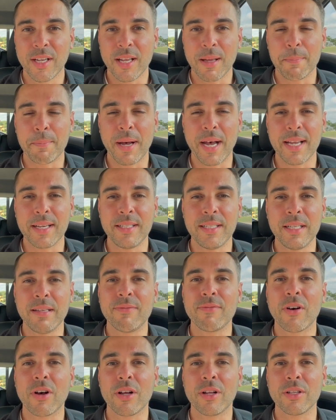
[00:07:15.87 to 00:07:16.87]
by
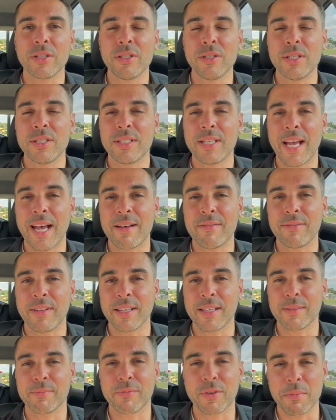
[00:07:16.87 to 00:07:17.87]
default, you just have
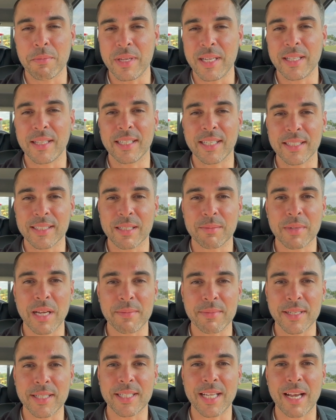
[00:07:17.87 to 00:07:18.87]
like, for me, like
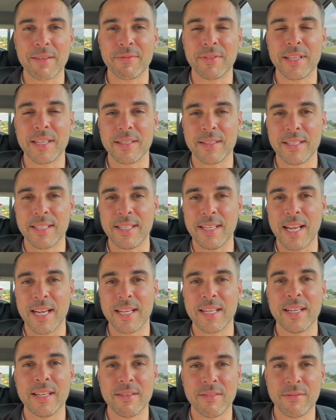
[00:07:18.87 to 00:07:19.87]
sometimes I just have the
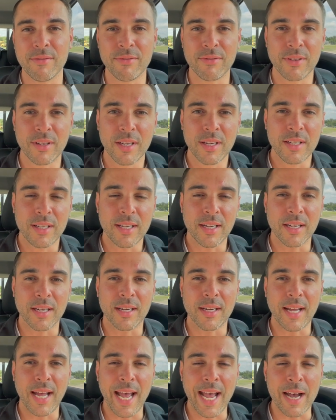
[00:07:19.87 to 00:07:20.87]
negative
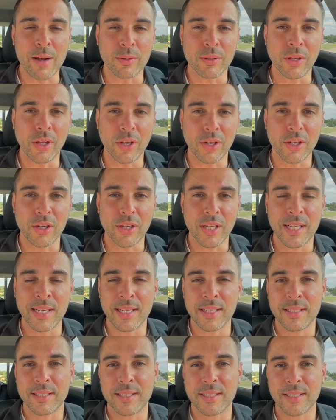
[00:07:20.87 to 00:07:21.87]
outlook, and
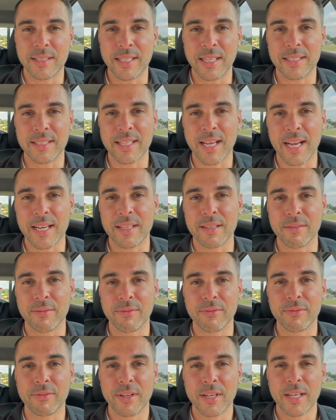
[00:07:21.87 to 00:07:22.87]
it's kind of
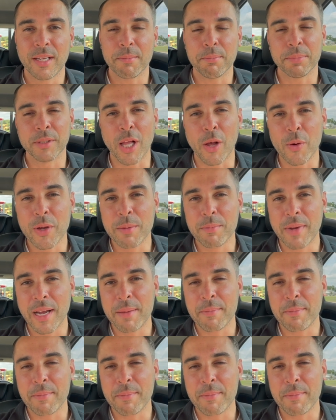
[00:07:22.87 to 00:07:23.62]
blowing my